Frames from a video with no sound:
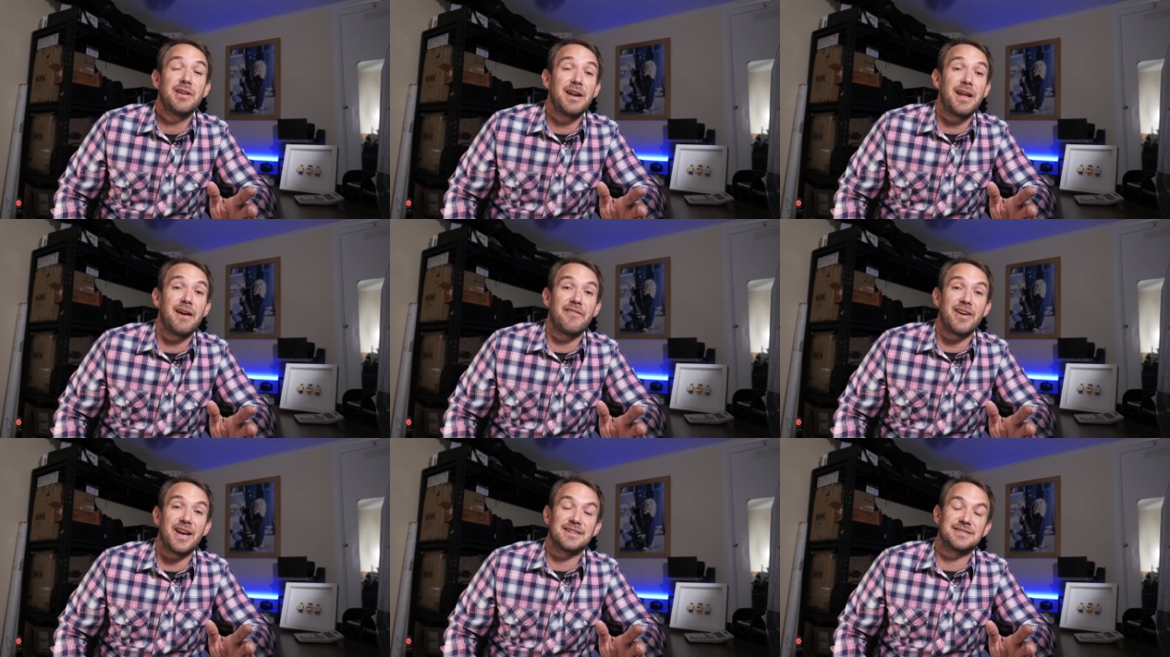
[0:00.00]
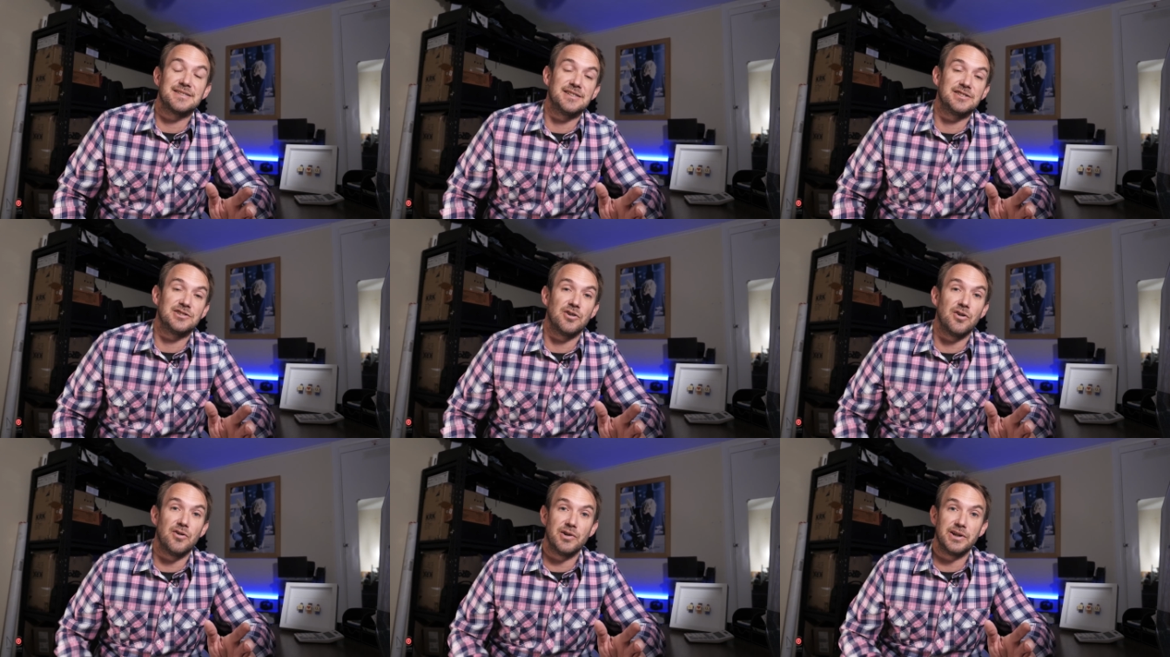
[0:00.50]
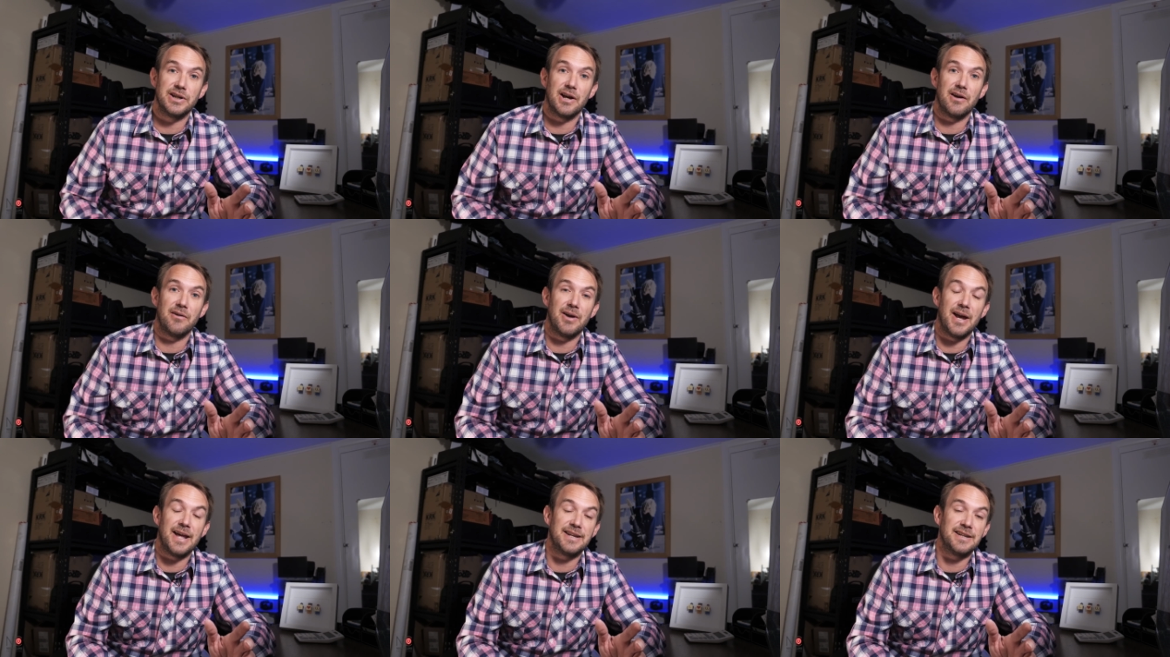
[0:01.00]
don't have access to
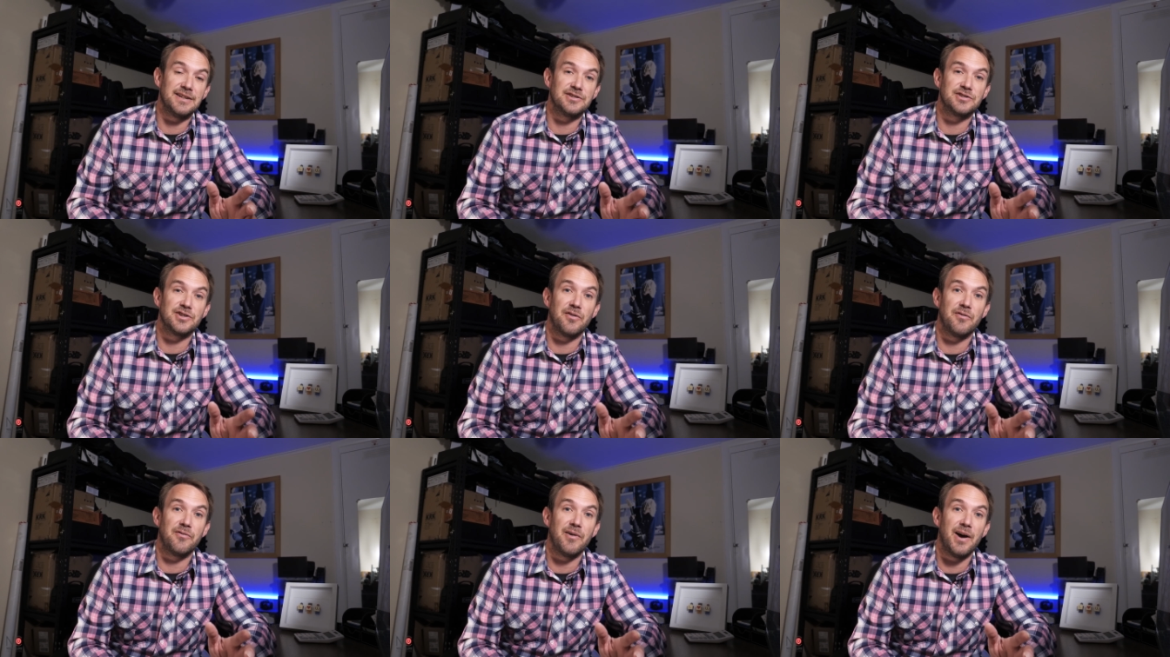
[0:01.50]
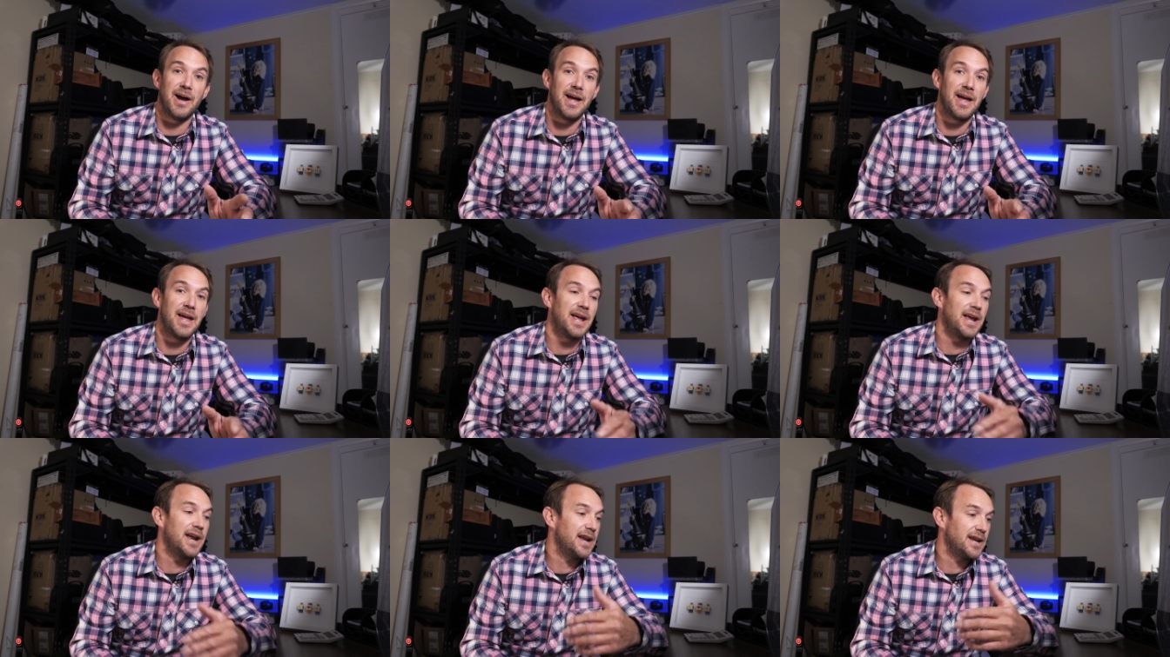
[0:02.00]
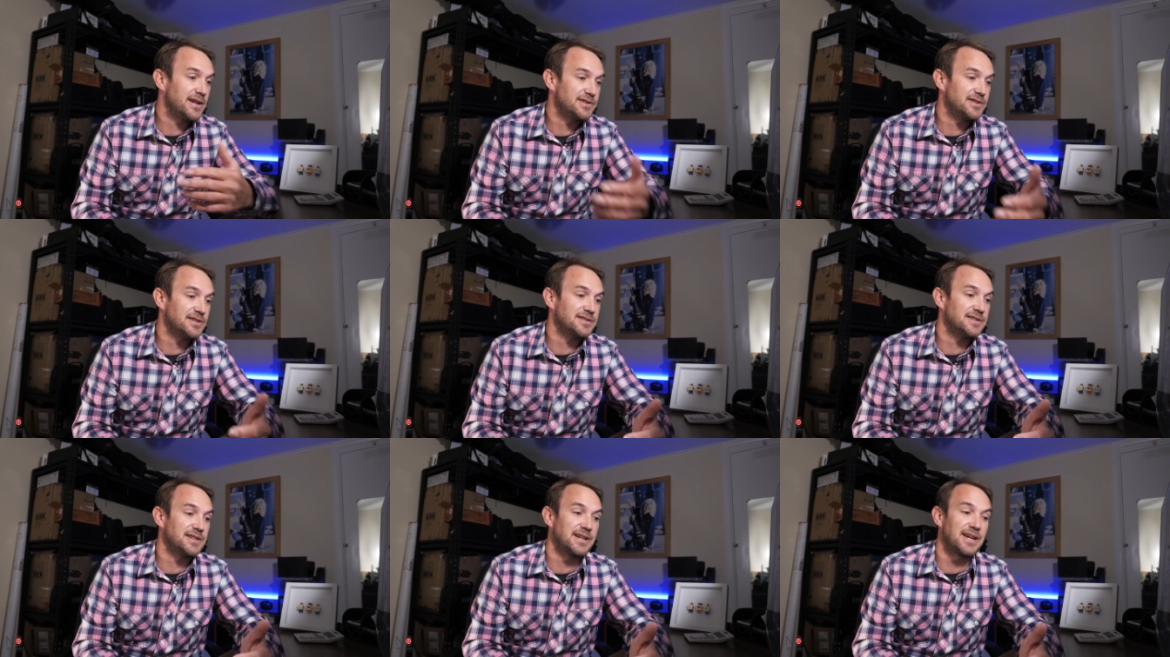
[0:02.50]
audio editing software. It is
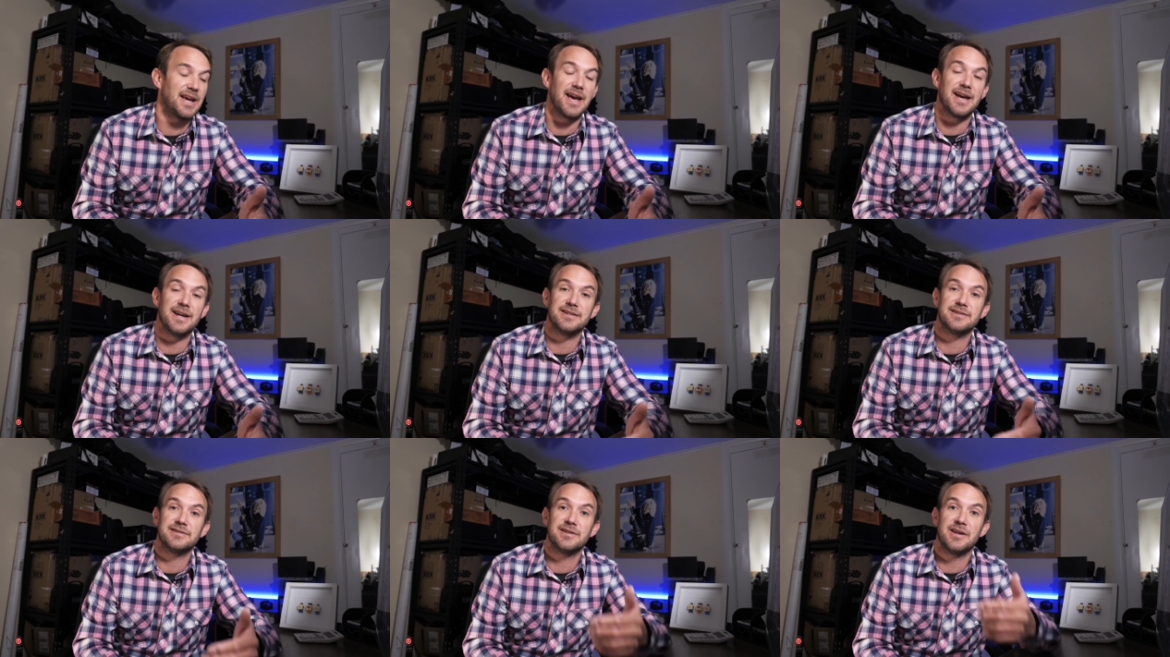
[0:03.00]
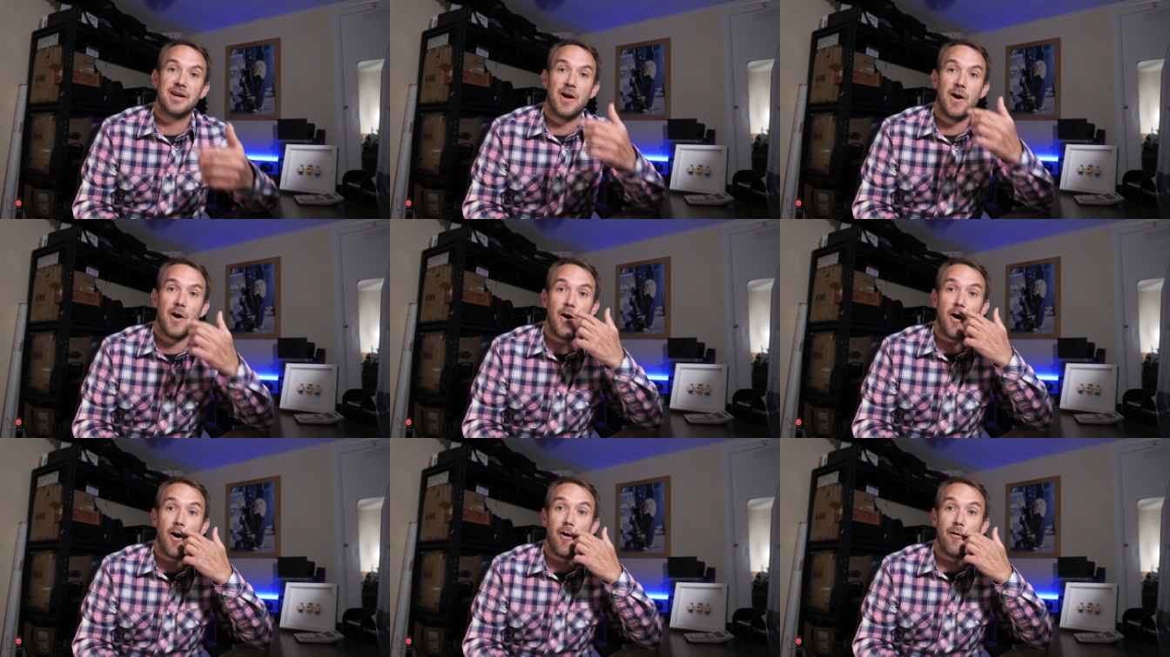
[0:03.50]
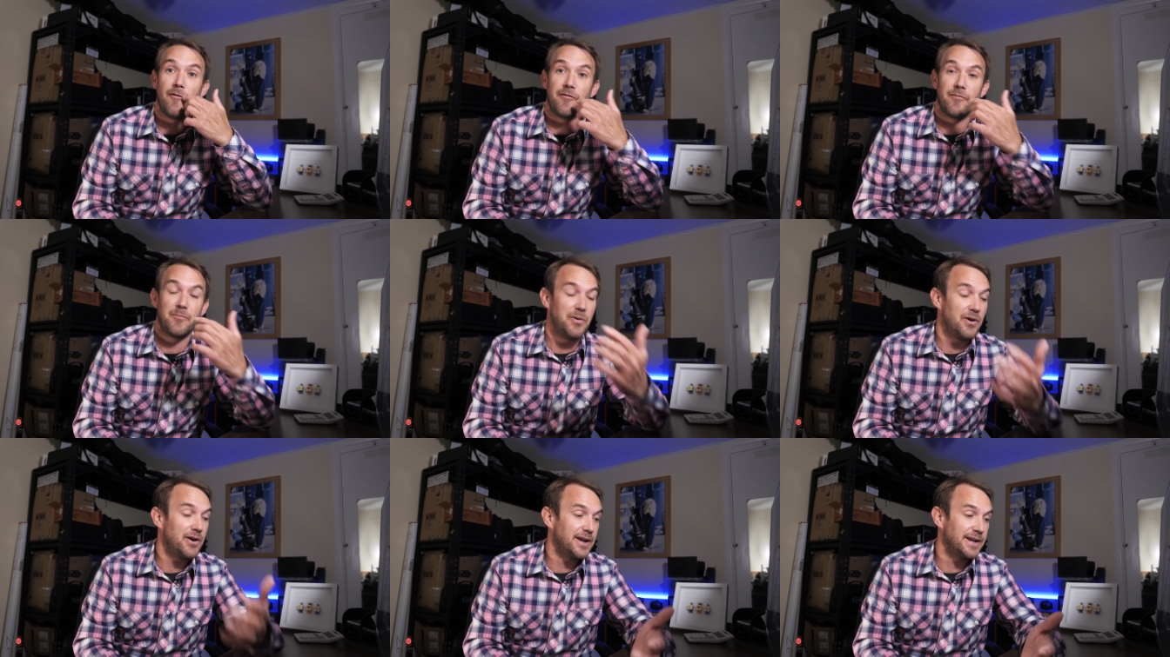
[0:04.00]
just a case of
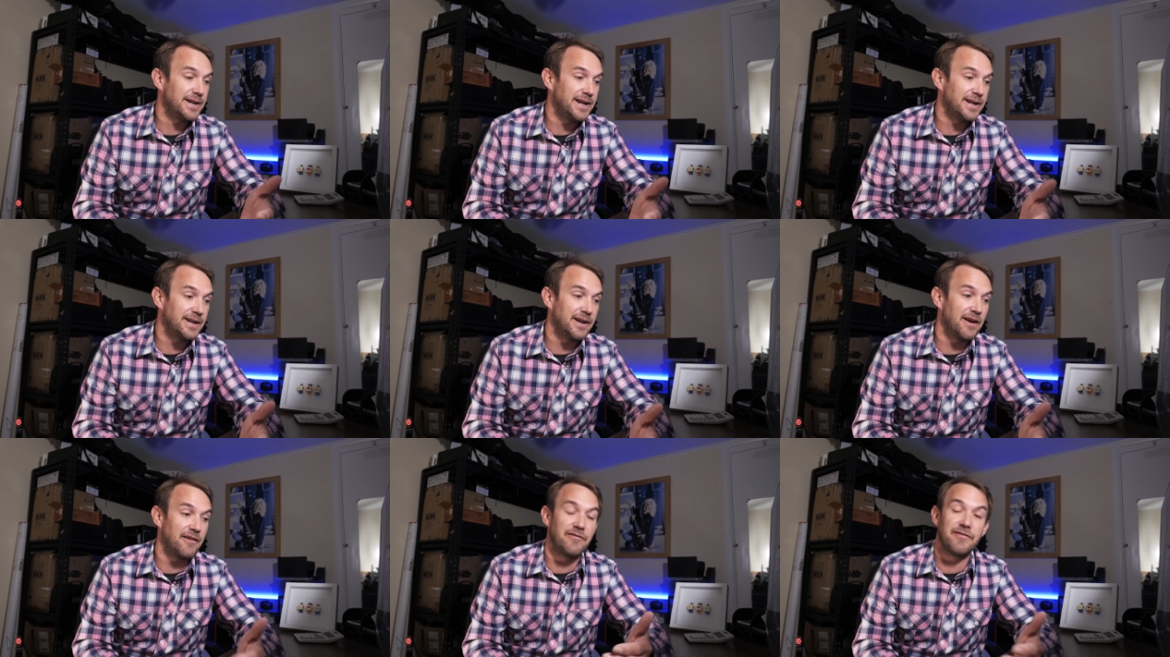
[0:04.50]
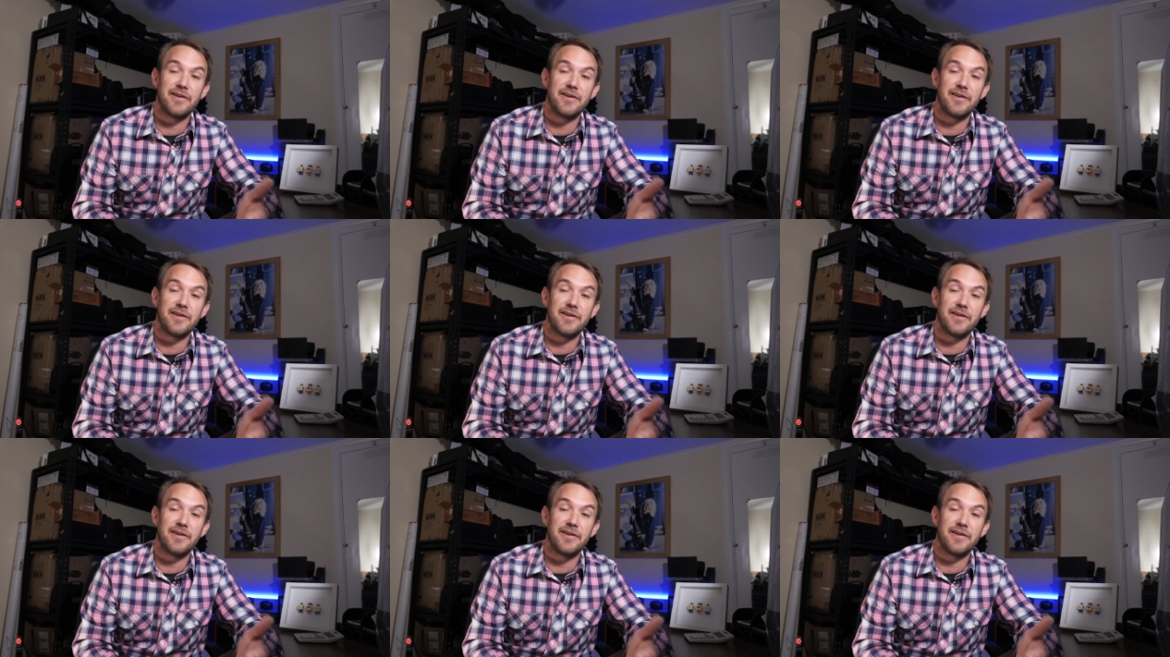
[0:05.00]
putting in a